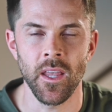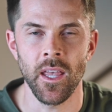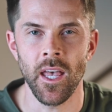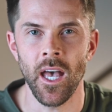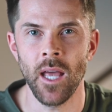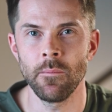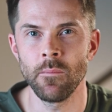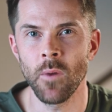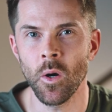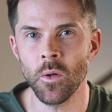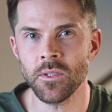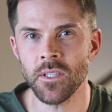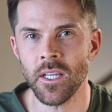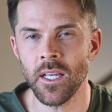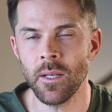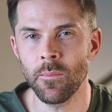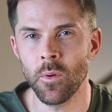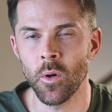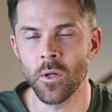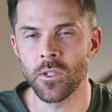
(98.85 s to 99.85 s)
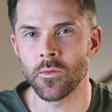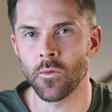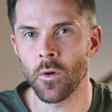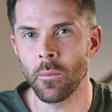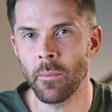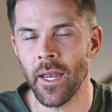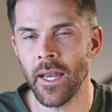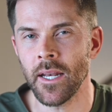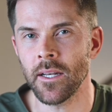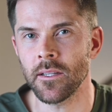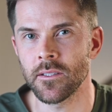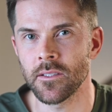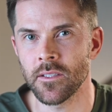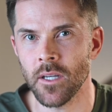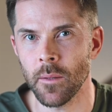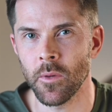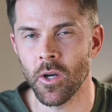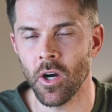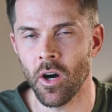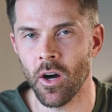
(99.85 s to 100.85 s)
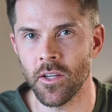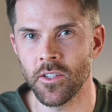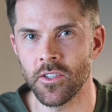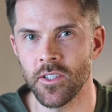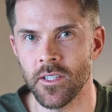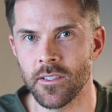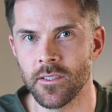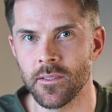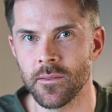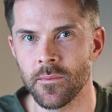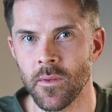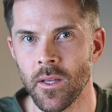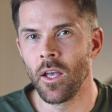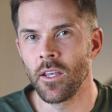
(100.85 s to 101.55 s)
and most inputs remain subconscious.